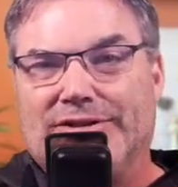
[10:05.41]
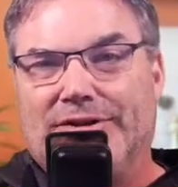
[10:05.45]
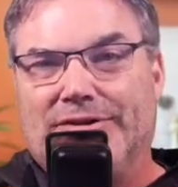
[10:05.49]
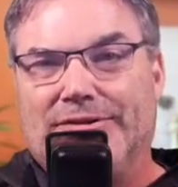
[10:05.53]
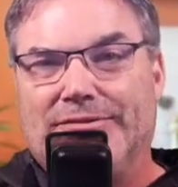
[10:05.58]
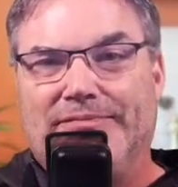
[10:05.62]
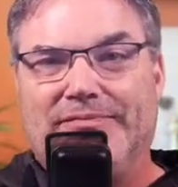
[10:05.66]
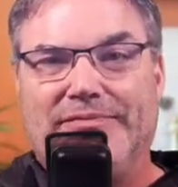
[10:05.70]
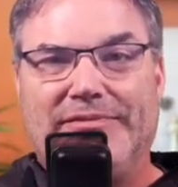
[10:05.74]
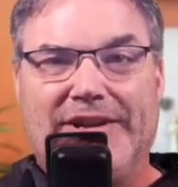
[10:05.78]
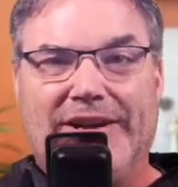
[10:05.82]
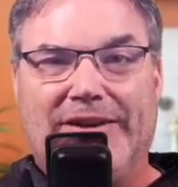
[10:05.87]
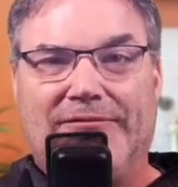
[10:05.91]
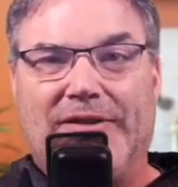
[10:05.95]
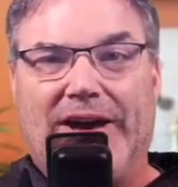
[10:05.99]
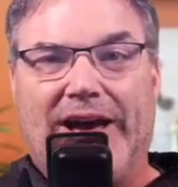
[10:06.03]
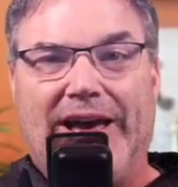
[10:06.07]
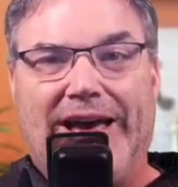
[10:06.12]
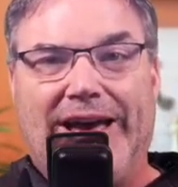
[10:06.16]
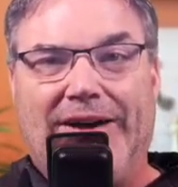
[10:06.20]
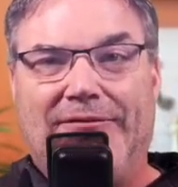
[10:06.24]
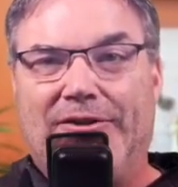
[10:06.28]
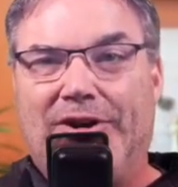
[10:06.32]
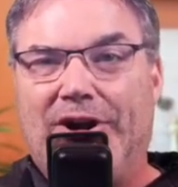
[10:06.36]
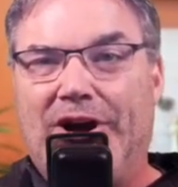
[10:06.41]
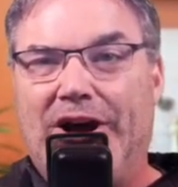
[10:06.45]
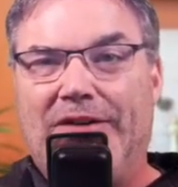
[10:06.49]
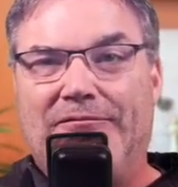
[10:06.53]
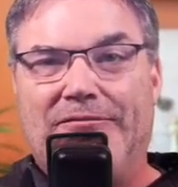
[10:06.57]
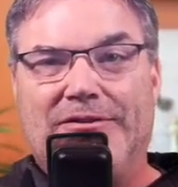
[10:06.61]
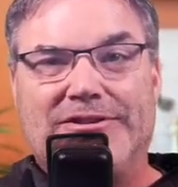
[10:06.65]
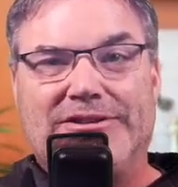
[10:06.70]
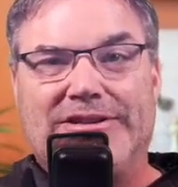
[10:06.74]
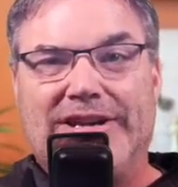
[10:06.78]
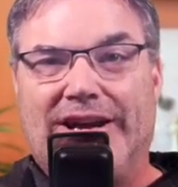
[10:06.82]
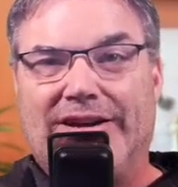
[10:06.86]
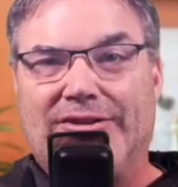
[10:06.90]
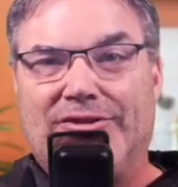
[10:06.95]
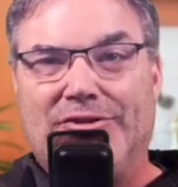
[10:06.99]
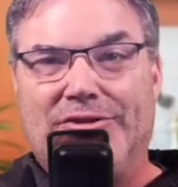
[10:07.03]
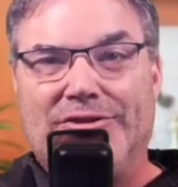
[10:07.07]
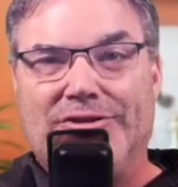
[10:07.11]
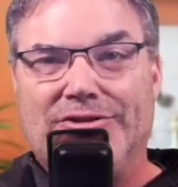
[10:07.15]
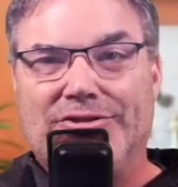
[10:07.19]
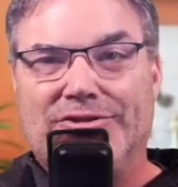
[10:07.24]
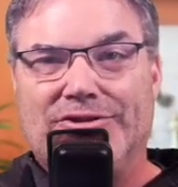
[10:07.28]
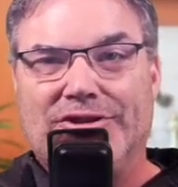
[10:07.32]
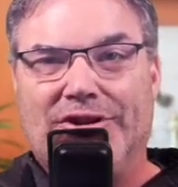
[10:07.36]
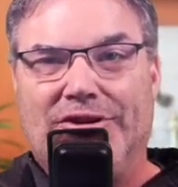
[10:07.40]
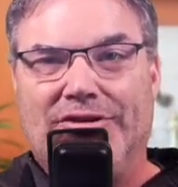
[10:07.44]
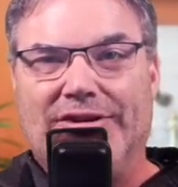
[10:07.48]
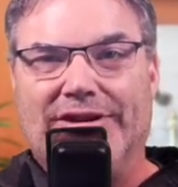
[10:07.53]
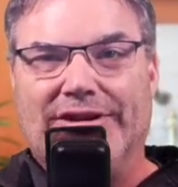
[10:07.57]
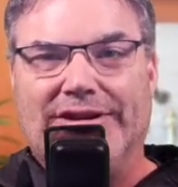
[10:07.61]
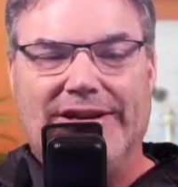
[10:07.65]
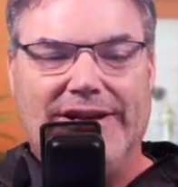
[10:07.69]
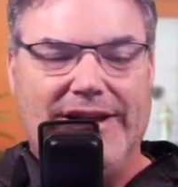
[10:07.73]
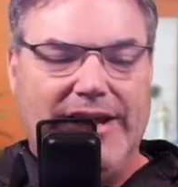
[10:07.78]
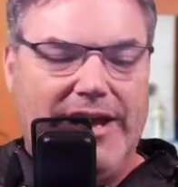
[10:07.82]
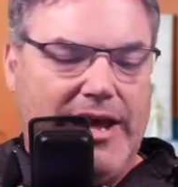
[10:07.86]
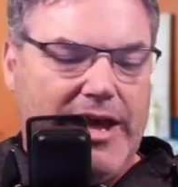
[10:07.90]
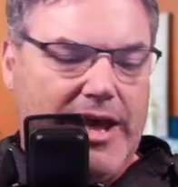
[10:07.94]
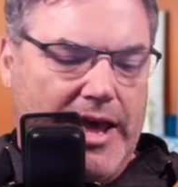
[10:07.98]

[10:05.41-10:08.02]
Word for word: so if I have it off, it's not going to show it.